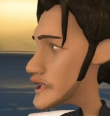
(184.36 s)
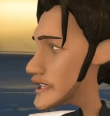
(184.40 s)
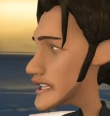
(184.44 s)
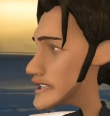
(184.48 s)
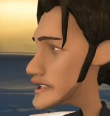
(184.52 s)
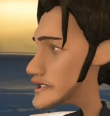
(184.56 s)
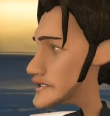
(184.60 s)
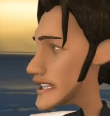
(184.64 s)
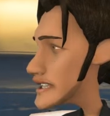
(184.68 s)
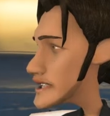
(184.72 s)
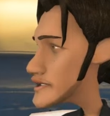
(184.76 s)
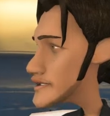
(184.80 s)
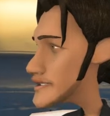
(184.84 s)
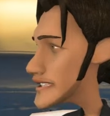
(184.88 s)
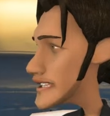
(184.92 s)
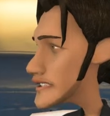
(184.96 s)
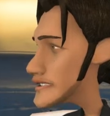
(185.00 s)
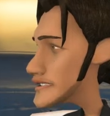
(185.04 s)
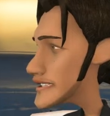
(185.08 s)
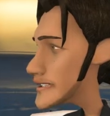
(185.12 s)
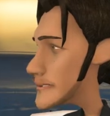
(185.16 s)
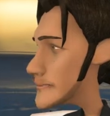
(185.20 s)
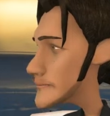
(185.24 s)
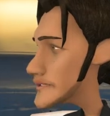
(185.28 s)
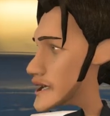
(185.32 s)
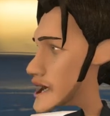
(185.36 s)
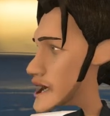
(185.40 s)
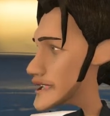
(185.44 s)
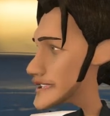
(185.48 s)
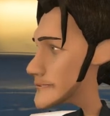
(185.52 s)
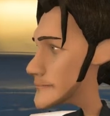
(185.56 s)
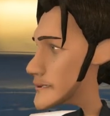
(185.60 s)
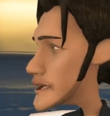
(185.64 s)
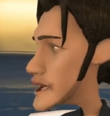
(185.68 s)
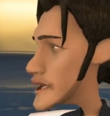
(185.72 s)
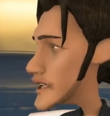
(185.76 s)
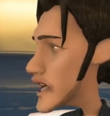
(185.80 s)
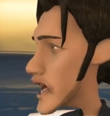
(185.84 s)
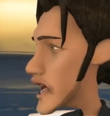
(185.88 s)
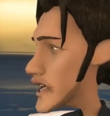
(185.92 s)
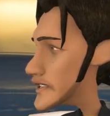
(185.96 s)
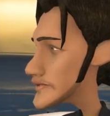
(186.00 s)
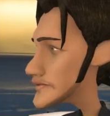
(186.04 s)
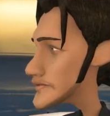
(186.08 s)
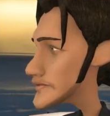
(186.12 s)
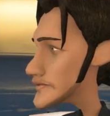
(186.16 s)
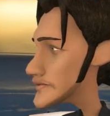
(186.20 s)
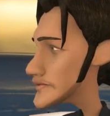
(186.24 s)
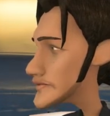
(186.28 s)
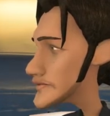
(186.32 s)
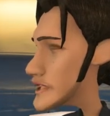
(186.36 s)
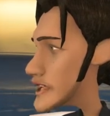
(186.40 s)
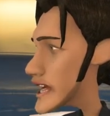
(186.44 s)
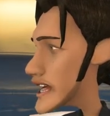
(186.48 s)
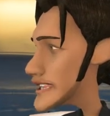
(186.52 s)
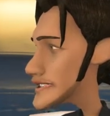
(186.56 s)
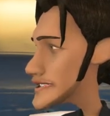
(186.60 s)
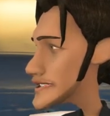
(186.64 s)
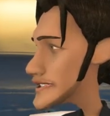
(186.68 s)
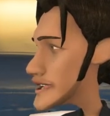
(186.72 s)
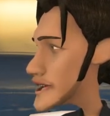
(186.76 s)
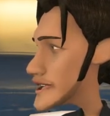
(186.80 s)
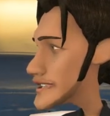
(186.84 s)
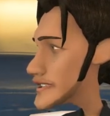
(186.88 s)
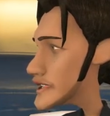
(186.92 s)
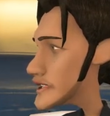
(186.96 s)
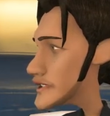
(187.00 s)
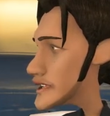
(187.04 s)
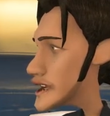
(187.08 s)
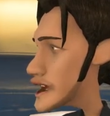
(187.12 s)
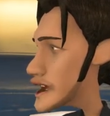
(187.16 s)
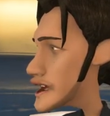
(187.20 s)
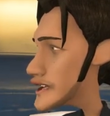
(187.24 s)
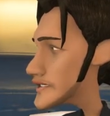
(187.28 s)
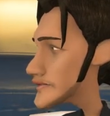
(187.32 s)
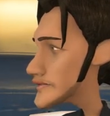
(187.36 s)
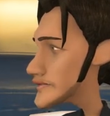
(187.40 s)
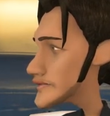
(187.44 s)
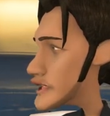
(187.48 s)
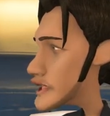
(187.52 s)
think you could even import more. That's not there.